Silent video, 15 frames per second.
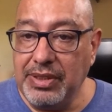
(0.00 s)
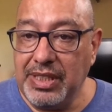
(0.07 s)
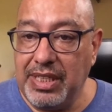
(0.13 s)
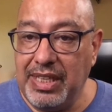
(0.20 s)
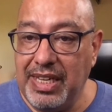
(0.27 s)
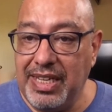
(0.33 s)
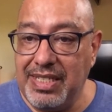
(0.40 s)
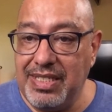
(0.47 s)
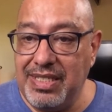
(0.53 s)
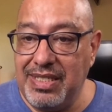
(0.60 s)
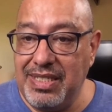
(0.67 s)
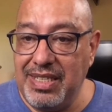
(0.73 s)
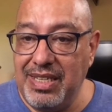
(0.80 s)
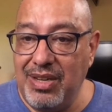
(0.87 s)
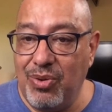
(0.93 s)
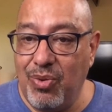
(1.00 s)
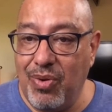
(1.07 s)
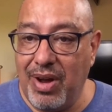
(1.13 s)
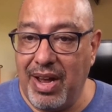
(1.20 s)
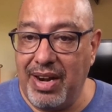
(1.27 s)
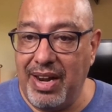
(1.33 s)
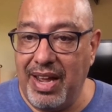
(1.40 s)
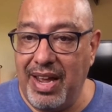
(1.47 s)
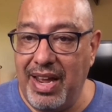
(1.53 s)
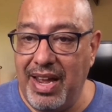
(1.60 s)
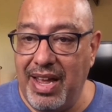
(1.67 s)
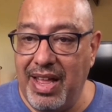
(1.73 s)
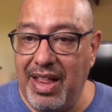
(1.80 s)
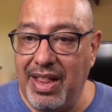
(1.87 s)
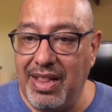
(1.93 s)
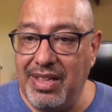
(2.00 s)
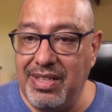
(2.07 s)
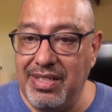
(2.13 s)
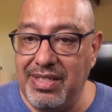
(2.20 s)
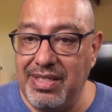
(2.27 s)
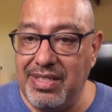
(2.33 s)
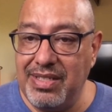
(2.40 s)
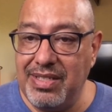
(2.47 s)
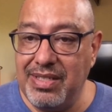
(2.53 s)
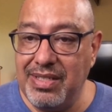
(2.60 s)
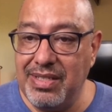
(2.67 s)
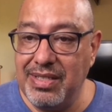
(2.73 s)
Let's see what else.